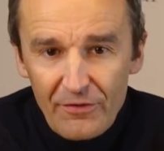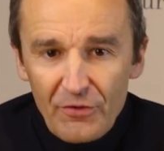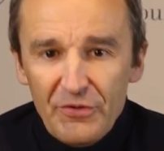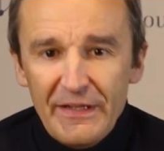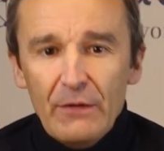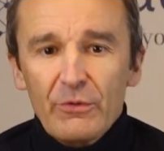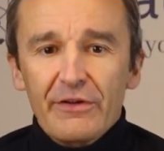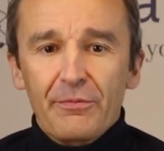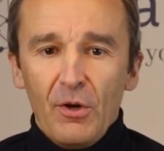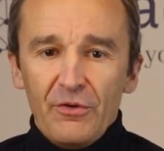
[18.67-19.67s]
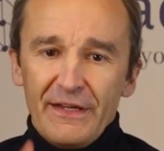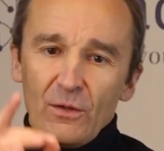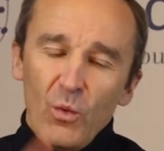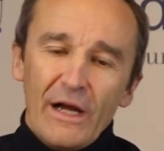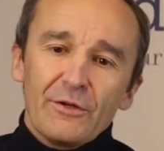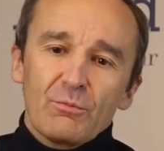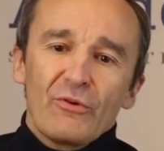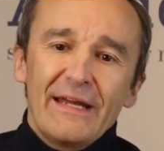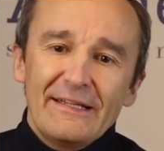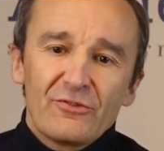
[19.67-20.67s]
So today we're exposing why your
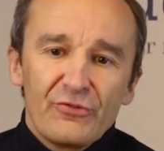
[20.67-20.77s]
brain